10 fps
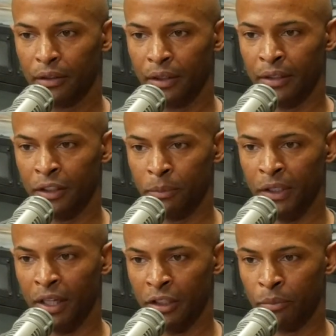Let this be the
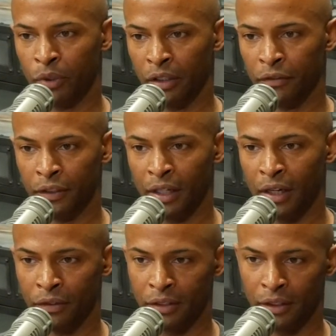icebreaker for
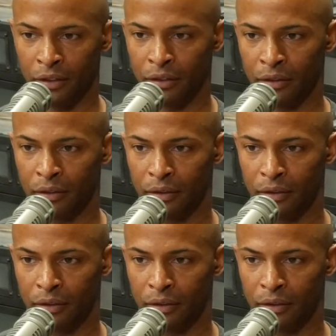conversations.